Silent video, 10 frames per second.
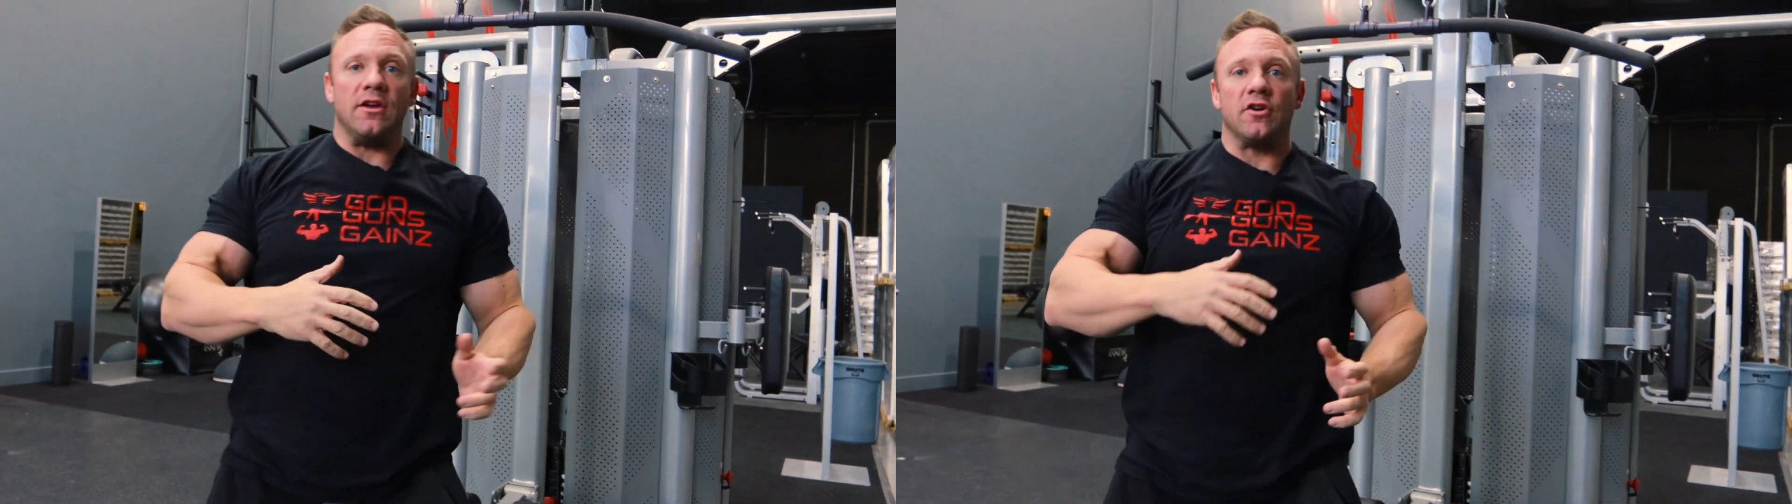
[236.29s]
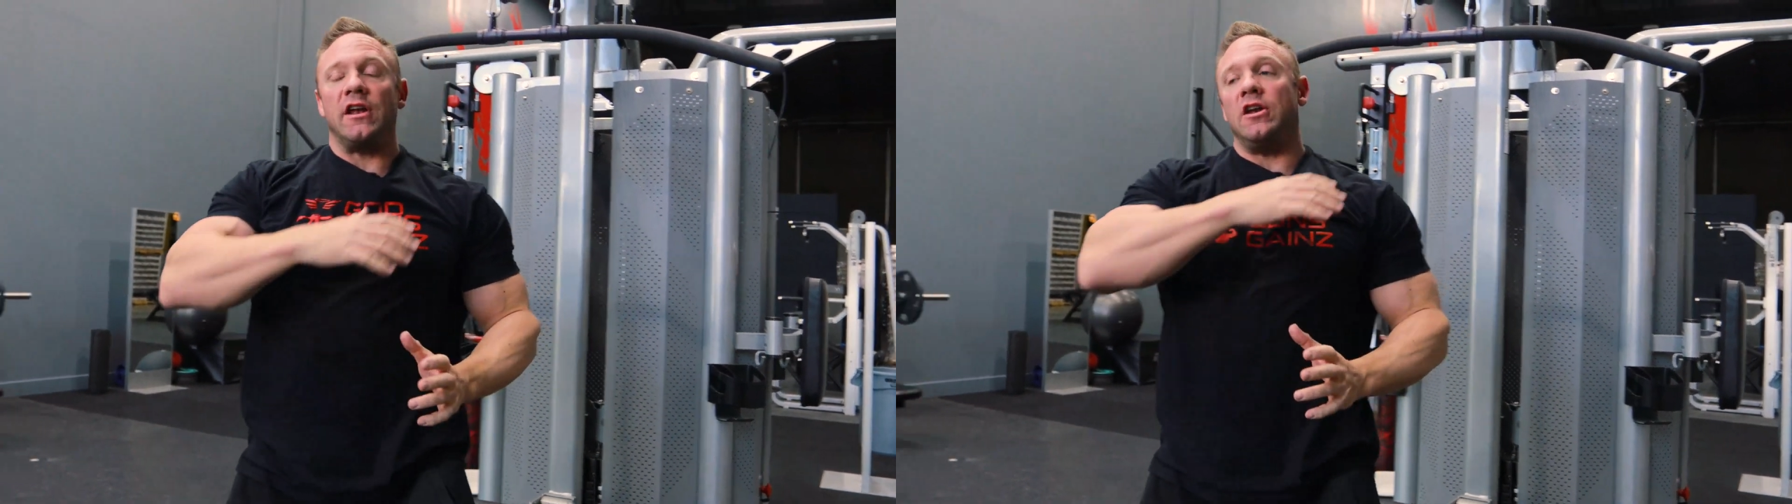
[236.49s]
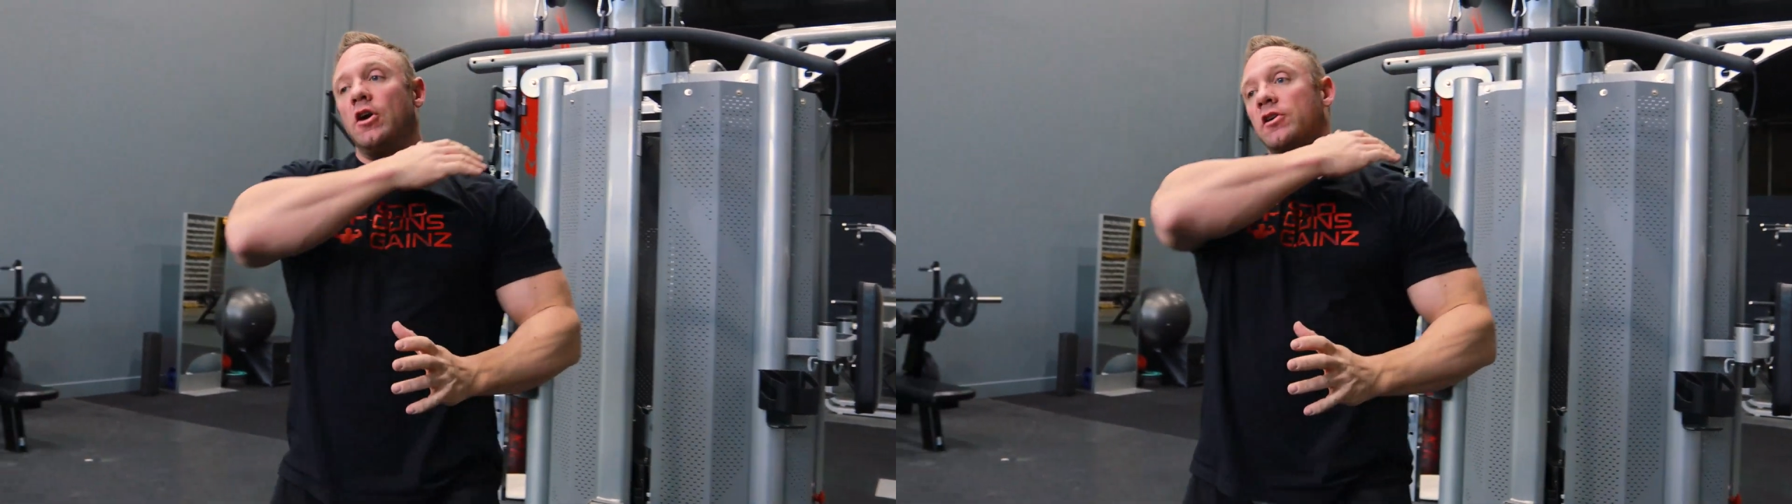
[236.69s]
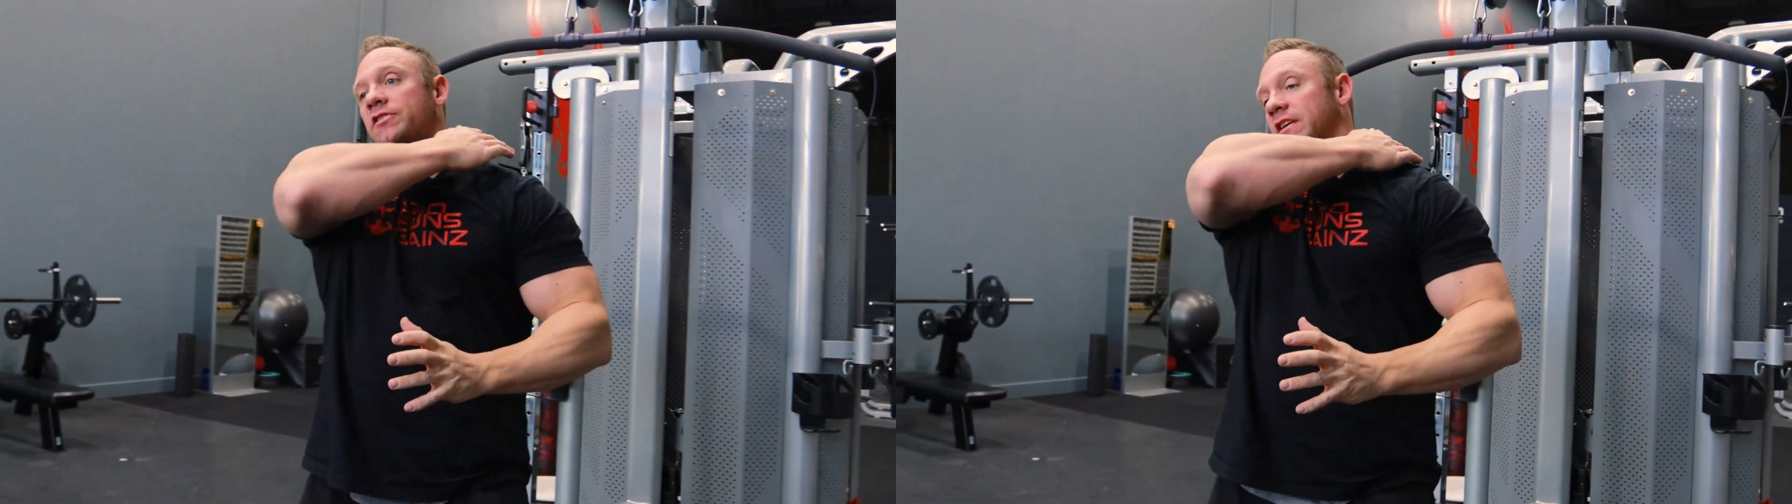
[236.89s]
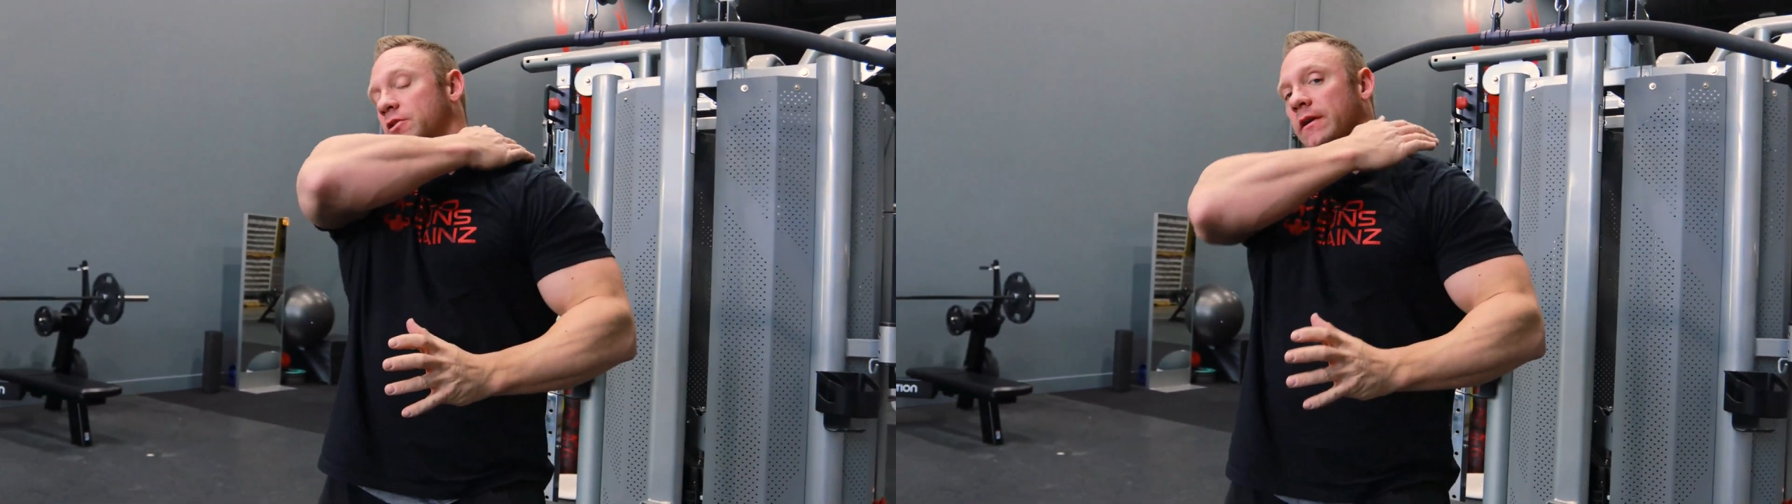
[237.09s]
you're going to
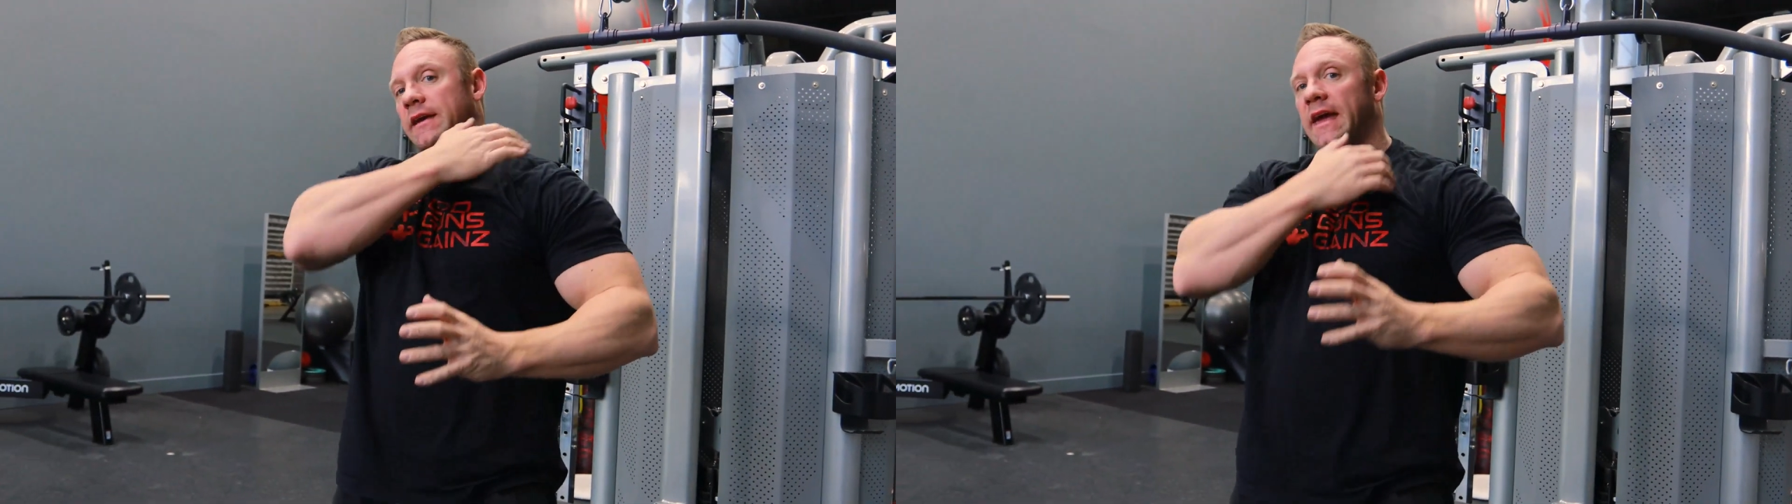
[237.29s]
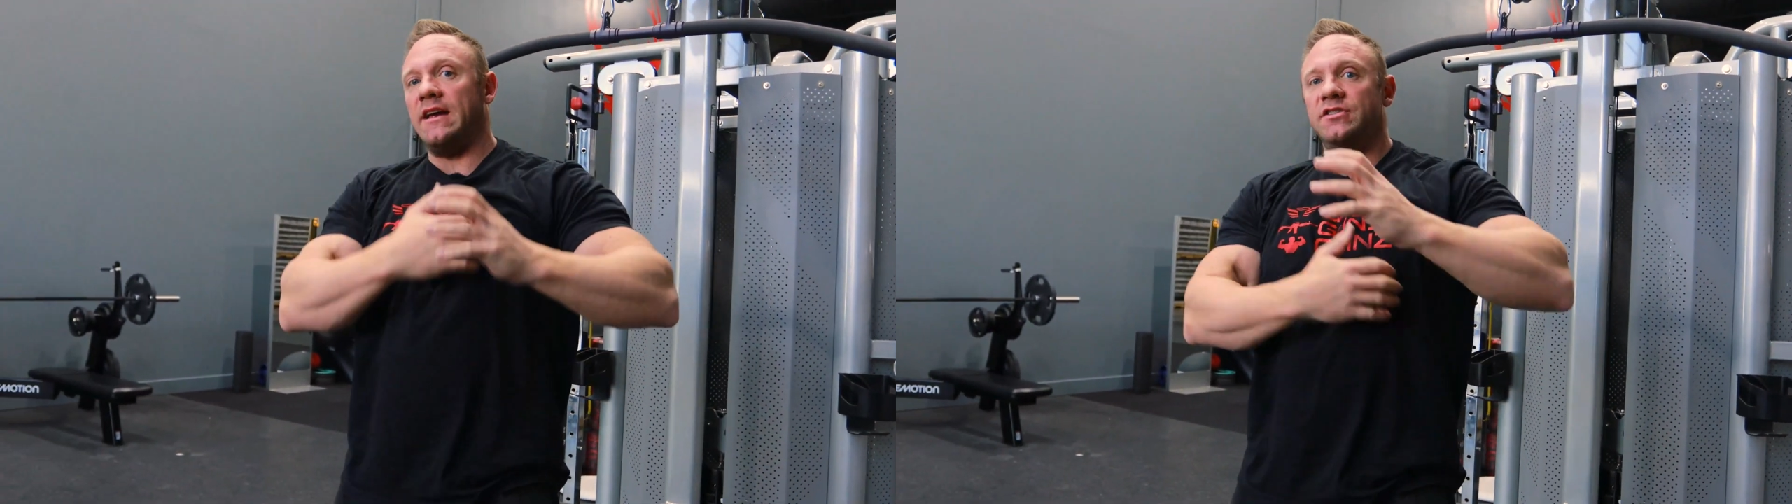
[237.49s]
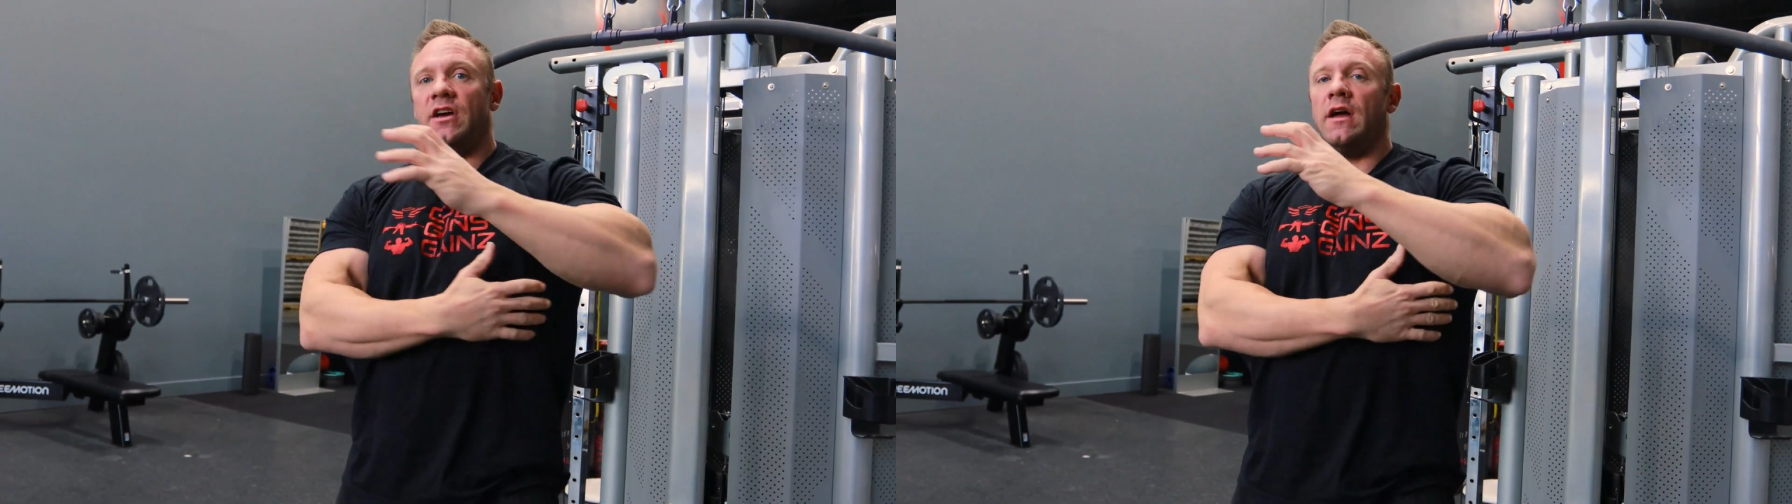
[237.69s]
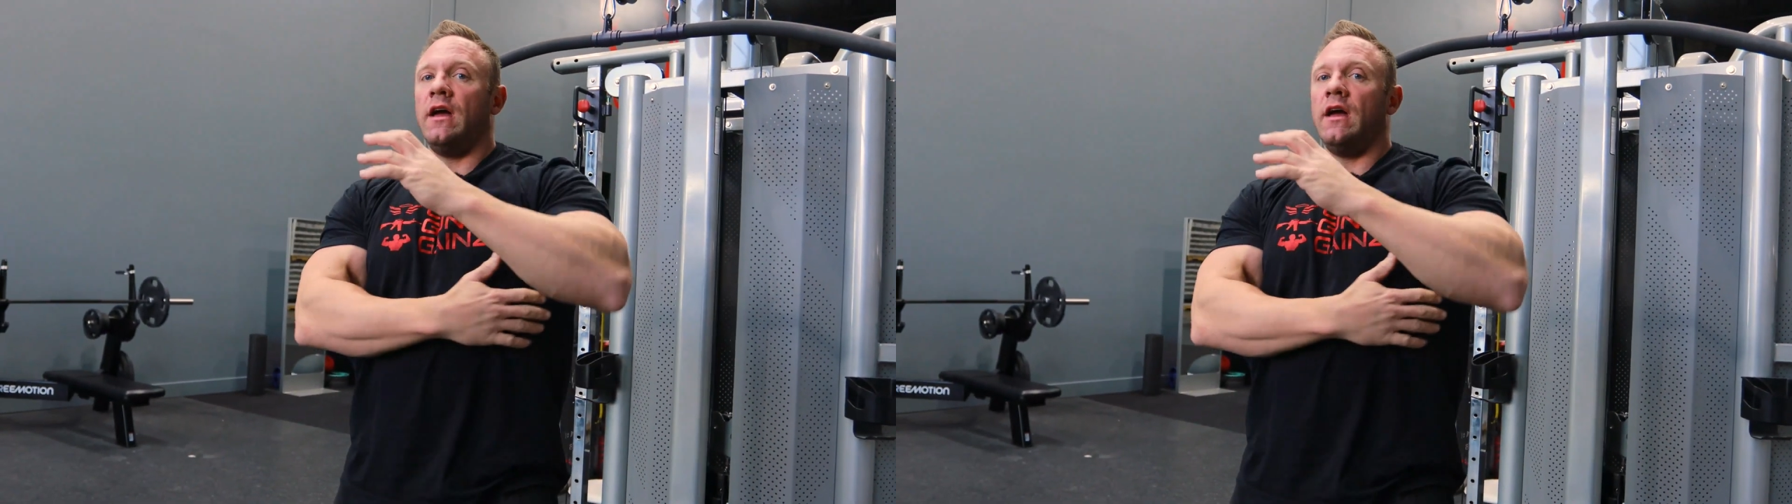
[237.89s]
notice that you engage